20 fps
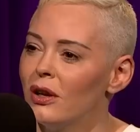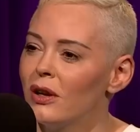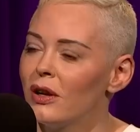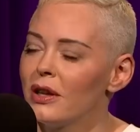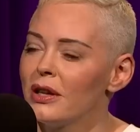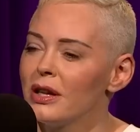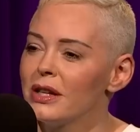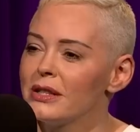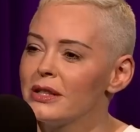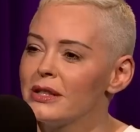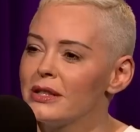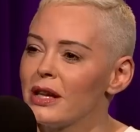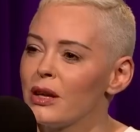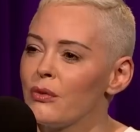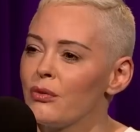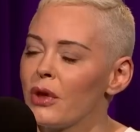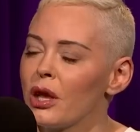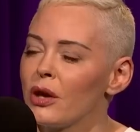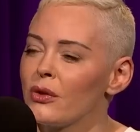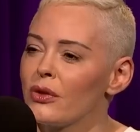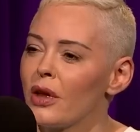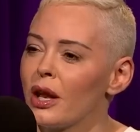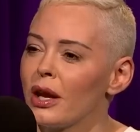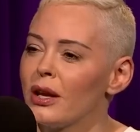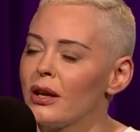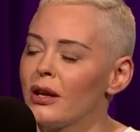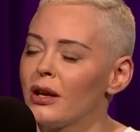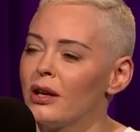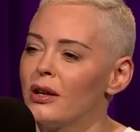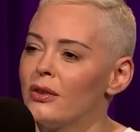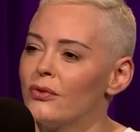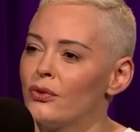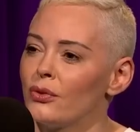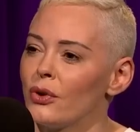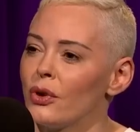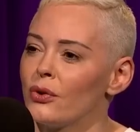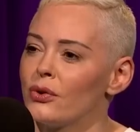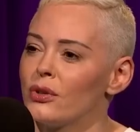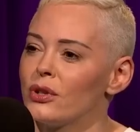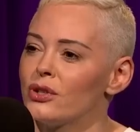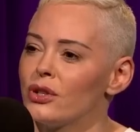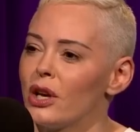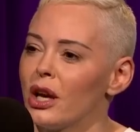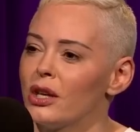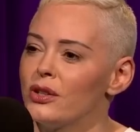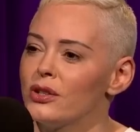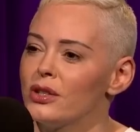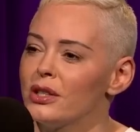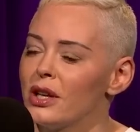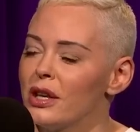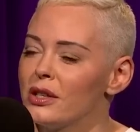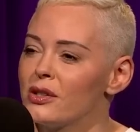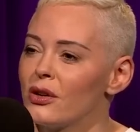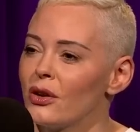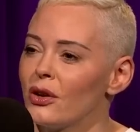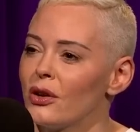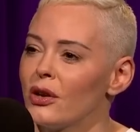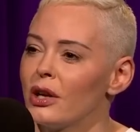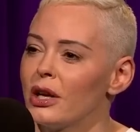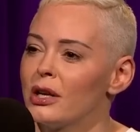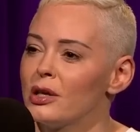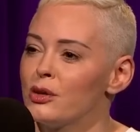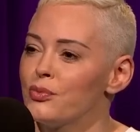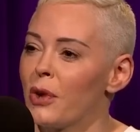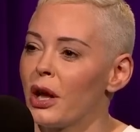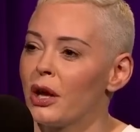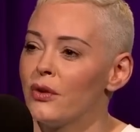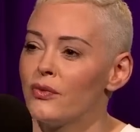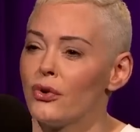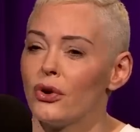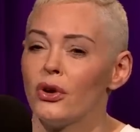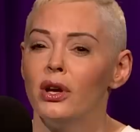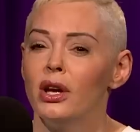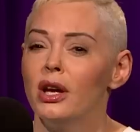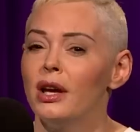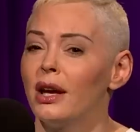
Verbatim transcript: And that's the same thing with any kind of growth and change. It does hurt. It is painful.